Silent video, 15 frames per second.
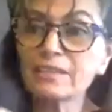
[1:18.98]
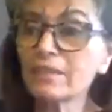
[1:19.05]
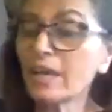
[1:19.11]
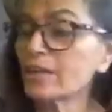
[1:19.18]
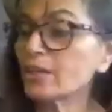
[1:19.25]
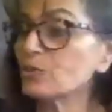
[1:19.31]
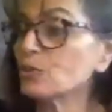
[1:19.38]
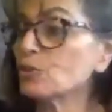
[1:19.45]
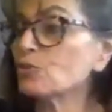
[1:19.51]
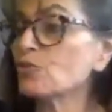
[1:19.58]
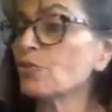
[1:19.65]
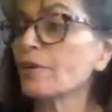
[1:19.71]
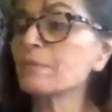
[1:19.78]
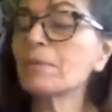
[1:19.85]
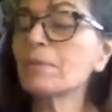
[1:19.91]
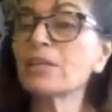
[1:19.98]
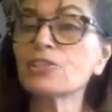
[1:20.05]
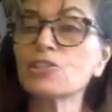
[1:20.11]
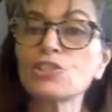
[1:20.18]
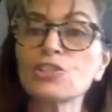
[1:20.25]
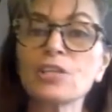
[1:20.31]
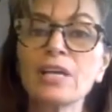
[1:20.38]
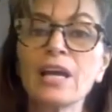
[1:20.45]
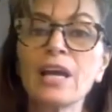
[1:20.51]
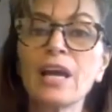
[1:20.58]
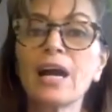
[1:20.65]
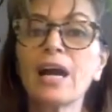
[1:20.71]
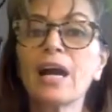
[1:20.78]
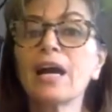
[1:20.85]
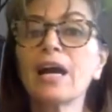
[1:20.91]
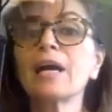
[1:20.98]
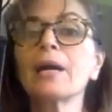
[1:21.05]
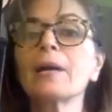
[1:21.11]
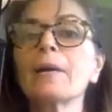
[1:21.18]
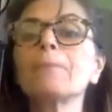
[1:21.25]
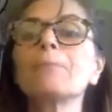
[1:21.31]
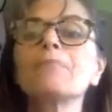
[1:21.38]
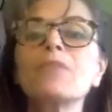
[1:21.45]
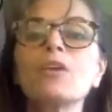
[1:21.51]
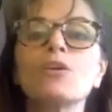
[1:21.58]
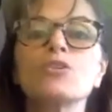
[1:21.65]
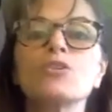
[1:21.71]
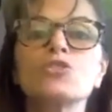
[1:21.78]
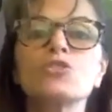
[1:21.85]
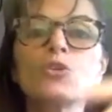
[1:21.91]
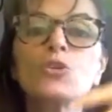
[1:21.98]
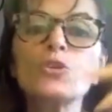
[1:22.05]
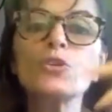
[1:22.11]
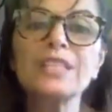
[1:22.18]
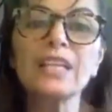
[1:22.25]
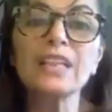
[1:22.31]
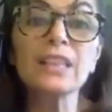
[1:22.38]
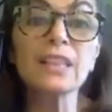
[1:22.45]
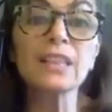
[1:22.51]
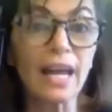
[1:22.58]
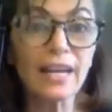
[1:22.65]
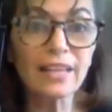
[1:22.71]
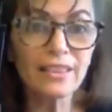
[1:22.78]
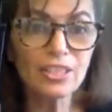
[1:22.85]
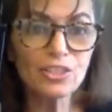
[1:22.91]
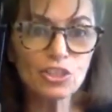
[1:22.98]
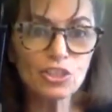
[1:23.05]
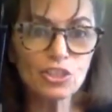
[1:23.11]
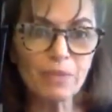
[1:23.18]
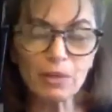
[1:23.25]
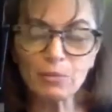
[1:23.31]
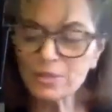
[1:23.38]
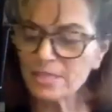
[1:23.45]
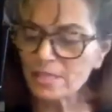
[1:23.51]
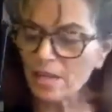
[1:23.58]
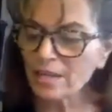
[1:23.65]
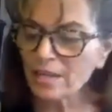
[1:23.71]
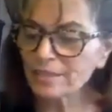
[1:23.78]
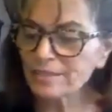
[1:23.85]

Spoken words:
I don't use very much. So there's a lot of things you can make with socks.